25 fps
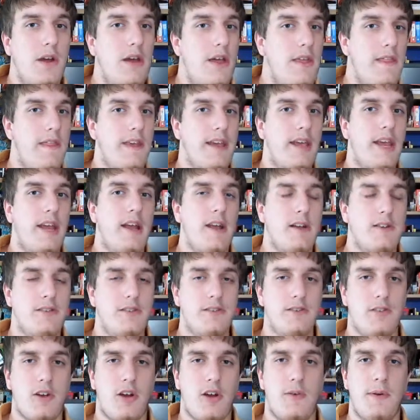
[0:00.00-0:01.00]
The
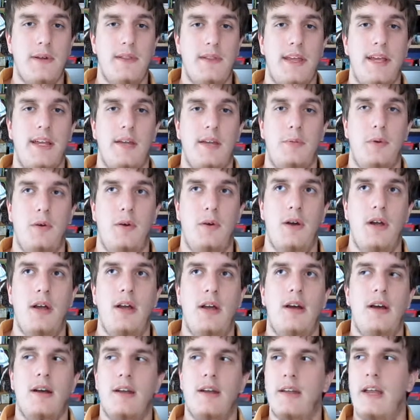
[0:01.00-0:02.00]
characters are relatable.
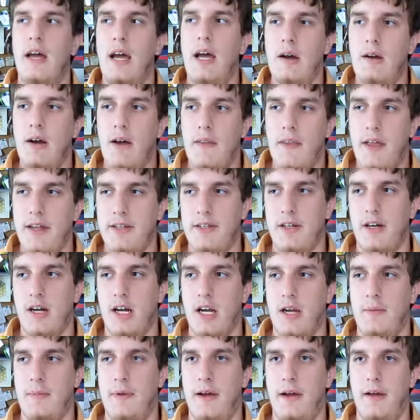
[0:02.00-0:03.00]
Now, I'm not
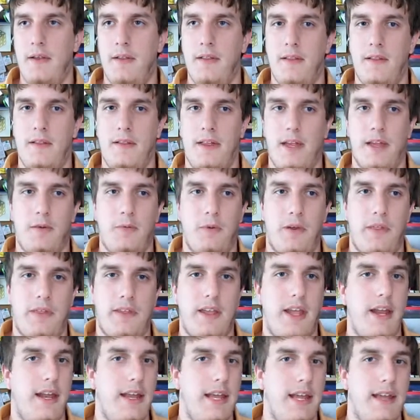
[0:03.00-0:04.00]
talking about, like with
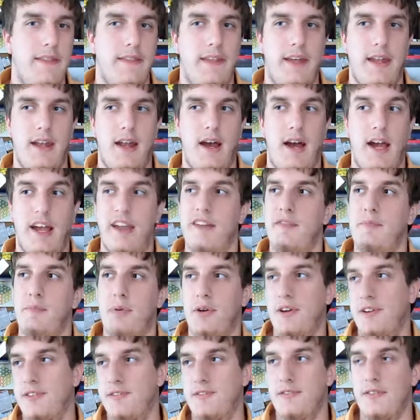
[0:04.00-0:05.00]
Gideon, that I
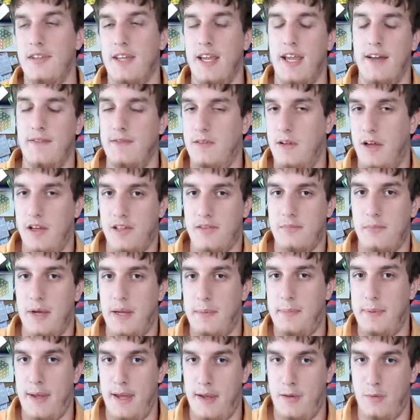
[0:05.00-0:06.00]
personally have lost my
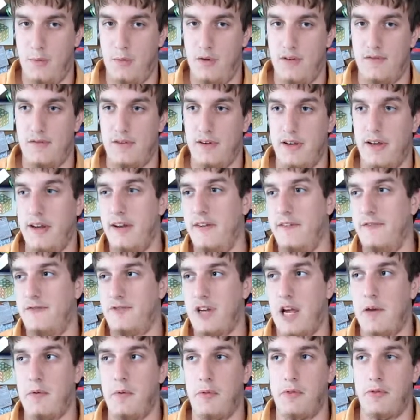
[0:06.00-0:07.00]
pet wyvern and have
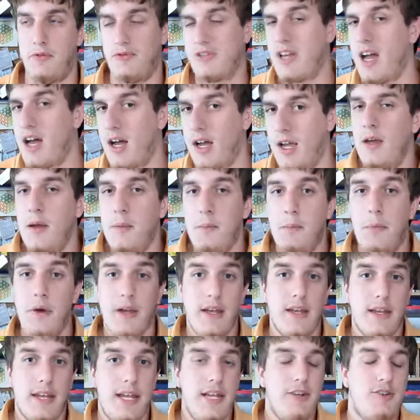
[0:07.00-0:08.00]
traveled through time,
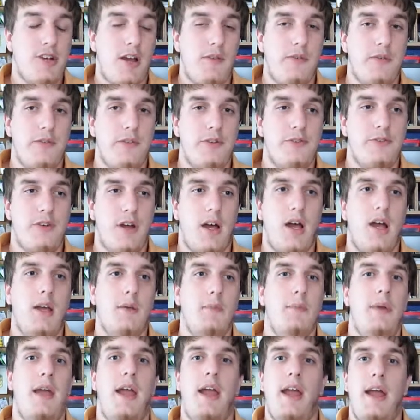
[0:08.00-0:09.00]
but he travels through
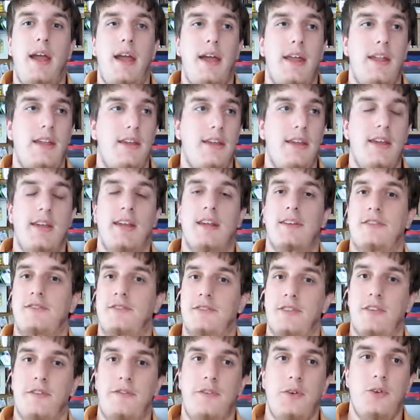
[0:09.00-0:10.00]
time and he gets
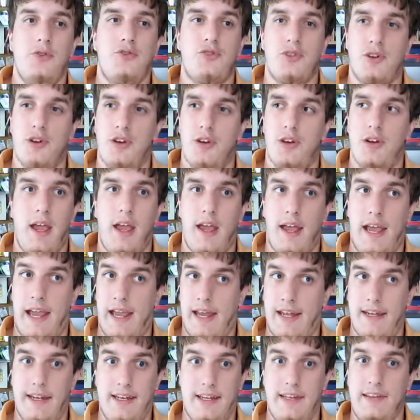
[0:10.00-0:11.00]
to the future.
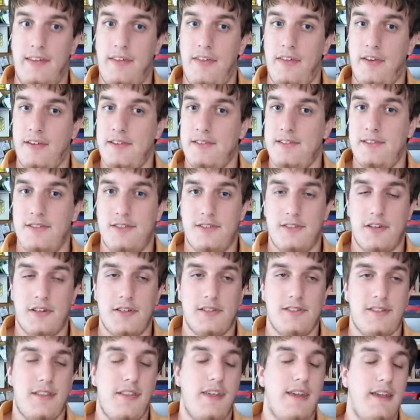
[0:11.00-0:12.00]
And he
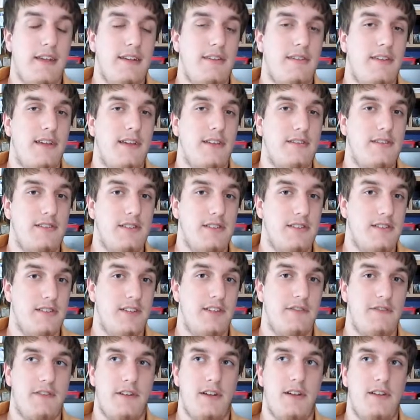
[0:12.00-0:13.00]
starts seeing things
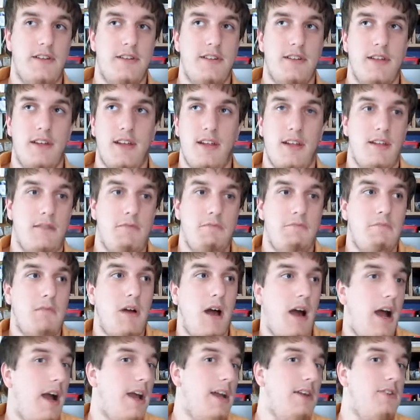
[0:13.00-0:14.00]
different, and
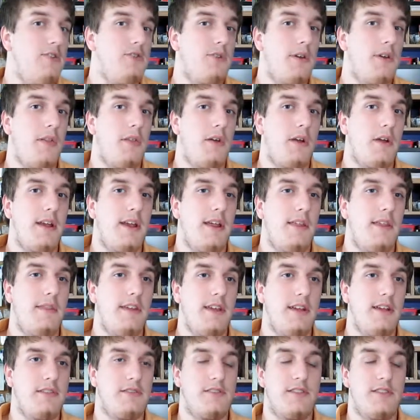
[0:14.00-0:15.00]
I enjoy looking at
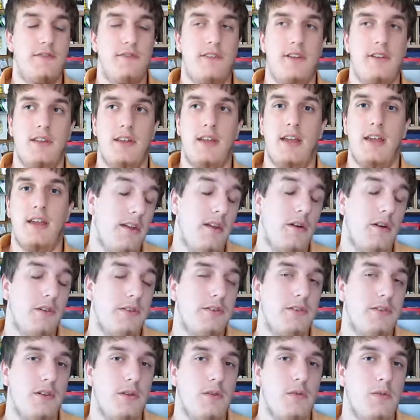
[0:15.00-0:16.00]
things differently. And
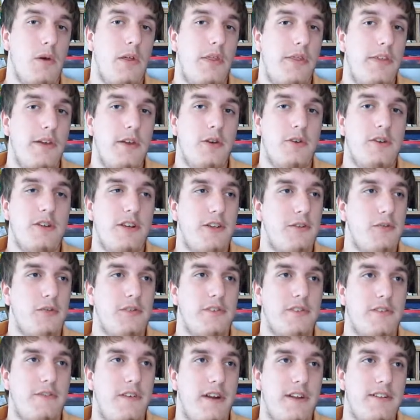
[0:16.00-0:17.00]
also, Theodore just
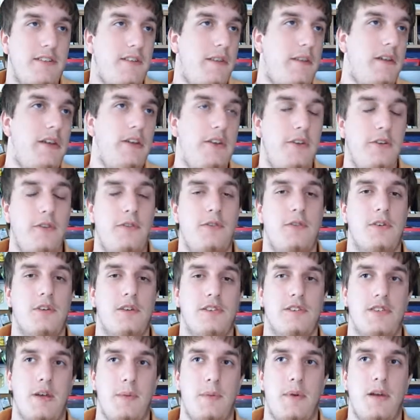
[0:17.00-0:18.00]
wants to find something to do for her
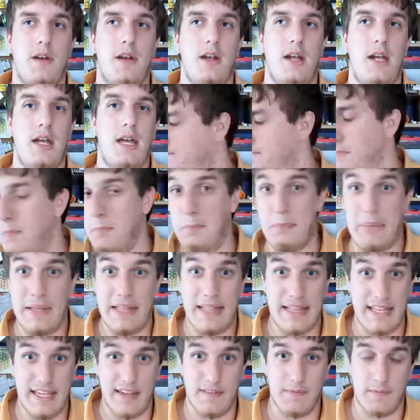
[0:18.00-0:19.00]
summer.
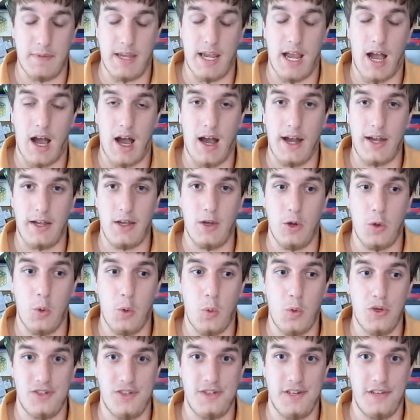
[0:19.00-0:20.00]
Believe me, I know
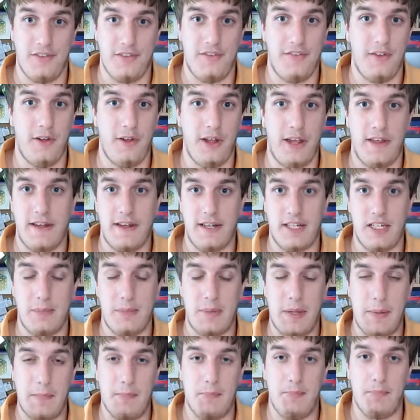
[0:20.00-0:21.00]
what she's feeling like to
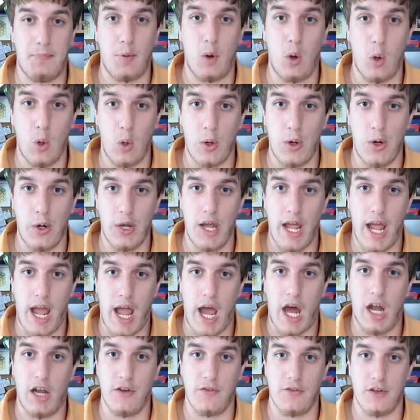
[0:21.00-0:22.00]
be bored
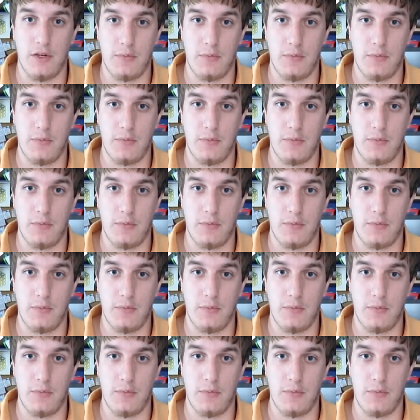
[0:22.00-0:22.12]
out of your